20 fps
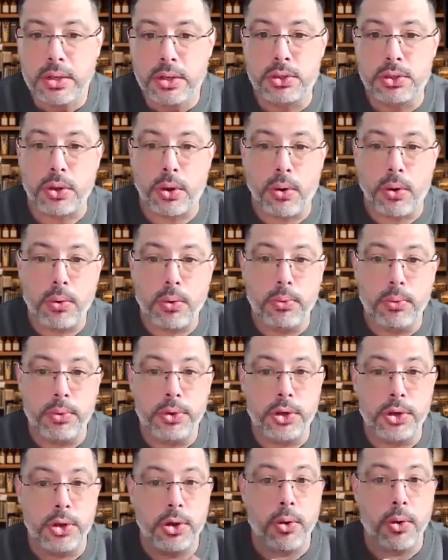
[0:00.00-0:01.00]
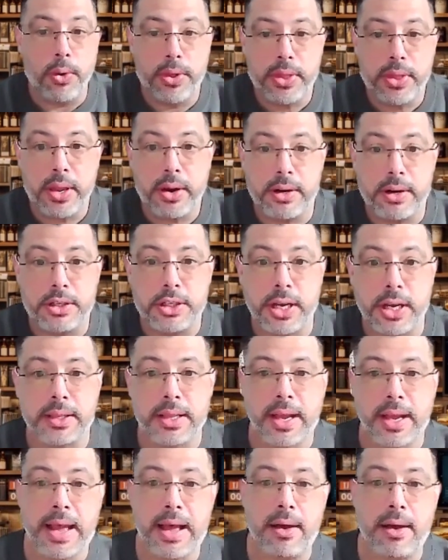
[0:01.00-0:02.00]
So you can go in there and check
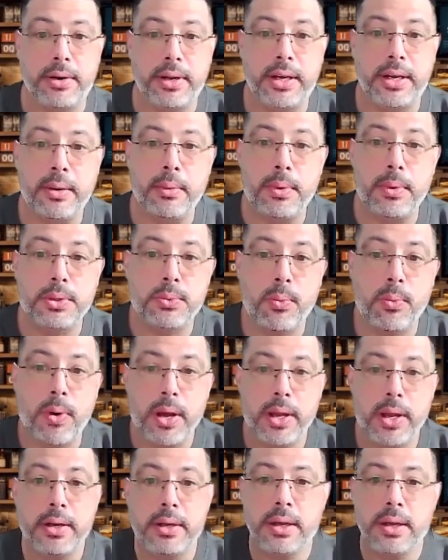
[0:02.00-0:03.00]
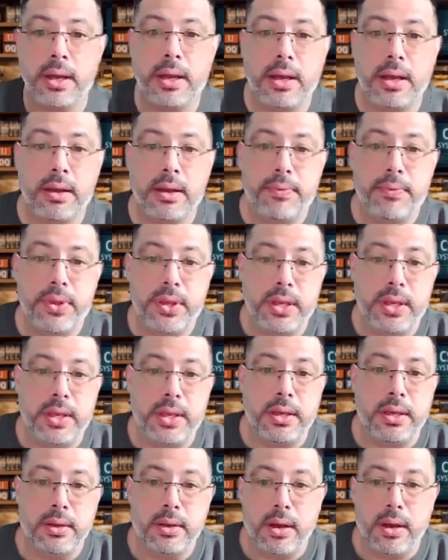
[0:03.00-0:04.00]
that out. And there was one of the